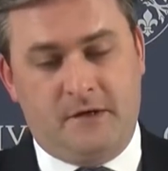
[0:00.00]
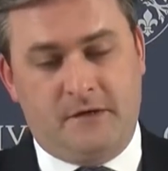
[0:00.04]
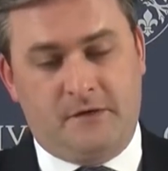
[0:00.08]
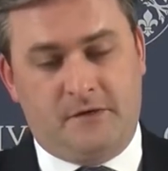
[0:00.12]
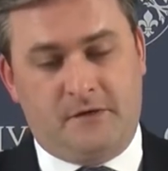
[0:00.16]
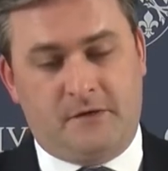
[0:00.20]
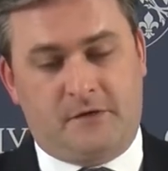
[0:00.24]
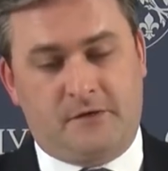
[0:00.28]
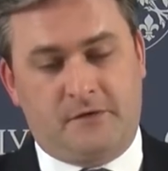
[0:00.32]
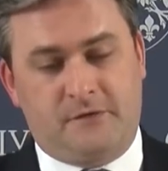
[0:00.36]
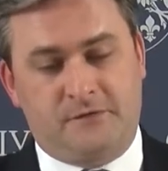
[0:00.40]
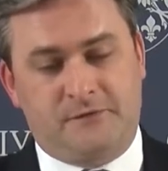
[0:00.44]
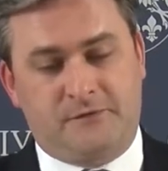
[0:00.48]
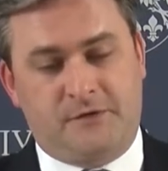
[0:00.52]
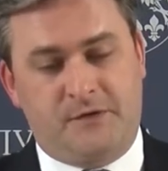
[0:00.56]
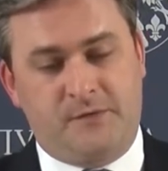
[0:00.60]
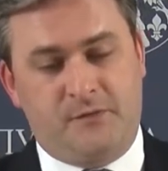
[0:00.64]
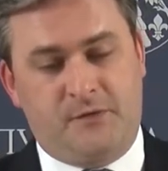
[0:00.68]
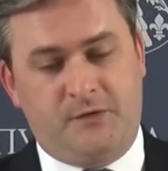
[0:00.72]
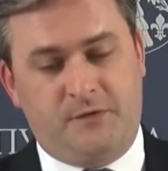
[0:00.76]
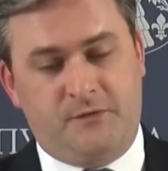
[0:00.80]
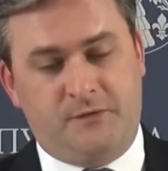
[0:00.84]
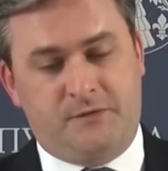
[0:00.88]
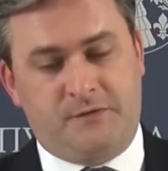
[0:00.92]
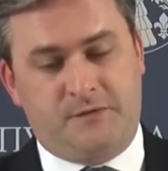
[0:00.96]
to
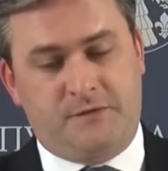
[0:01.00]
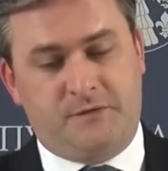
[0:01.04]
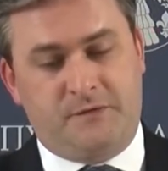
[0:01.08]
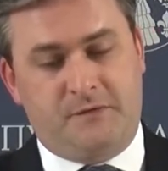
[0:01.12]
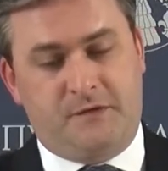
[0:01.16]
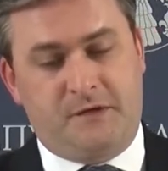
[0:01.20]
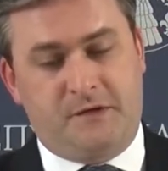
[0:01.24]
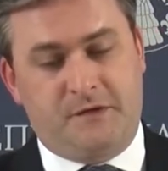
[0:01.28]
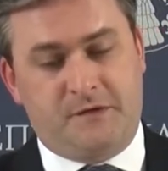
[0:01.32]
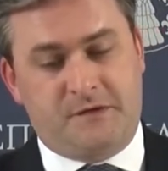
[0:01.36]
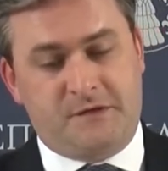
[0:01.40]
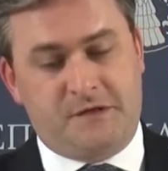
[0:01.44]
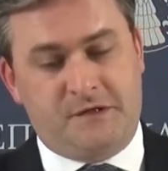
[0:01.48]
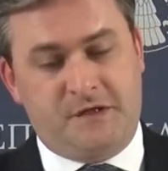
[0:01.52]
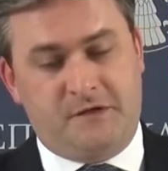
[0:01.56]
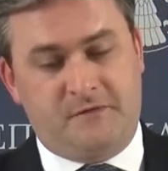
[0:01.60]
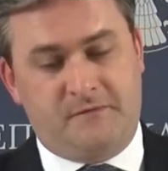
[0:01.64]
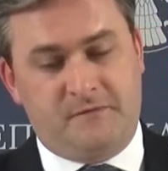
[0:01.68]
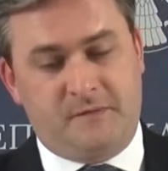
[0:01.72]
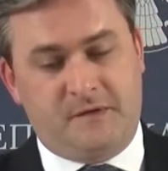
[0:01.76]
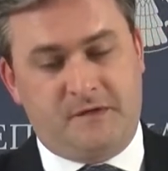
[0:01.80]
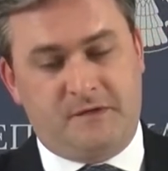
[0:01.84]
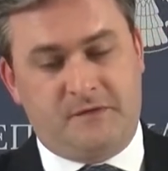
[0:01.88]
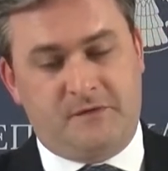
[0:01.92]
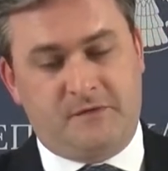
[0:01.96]
contribute to the
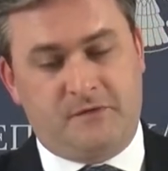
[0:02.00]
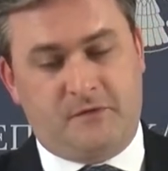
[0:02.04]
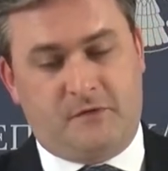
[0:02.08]
achievement